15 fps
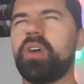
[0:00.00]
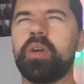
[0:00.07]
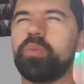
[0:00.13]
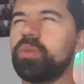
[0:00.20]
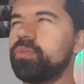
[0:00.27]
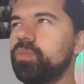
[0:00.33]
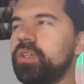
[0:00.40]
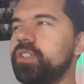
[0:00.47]
I
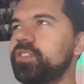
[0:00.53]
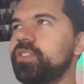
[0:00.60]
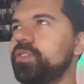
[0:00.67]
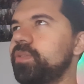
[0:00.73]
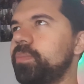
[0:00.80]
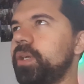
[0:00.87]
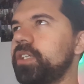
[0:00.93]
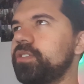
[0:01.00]
wouldn't want to do
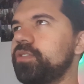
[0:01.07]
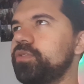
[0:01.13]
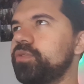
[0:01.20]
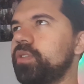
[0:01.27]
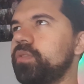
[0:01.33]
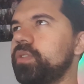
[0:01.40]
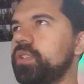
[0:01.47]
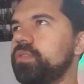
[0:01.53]
the mind
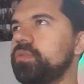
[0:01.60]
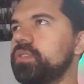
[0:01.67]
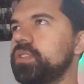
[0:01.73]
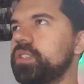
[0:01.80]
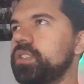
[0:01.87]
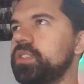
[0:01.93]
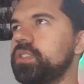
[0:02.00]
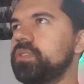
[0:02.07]
control though,
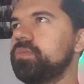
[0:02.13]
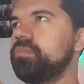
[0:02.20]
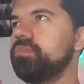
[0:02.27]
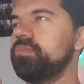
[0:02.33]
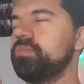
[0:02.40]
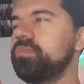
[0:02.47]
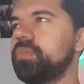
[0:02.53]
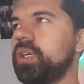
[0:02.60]
because
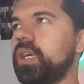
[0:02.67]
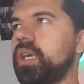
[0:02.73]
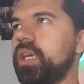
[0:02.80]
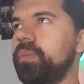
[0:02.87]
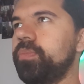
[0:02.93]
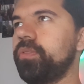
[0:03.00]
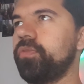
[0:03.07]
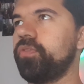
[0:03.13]

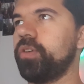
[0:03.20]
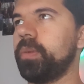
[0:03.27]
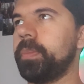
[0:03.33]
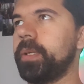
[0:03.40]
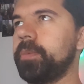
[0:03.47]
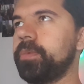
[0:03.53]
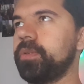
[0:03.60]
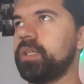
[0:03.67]
I prefer
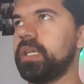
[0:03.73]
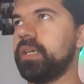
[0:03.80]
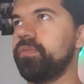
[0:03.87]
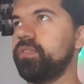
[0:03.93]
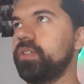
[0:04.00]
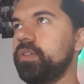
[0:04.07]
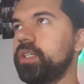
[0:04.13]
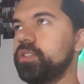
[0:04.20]
people to
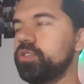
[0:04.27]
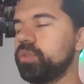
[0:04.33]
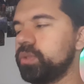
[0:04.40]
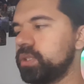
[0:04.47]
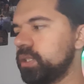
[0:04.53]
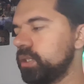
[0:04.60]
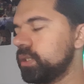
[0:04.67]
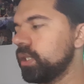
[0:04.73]
have their own
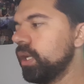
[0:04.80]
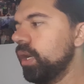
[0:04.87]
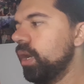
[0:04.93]
choices.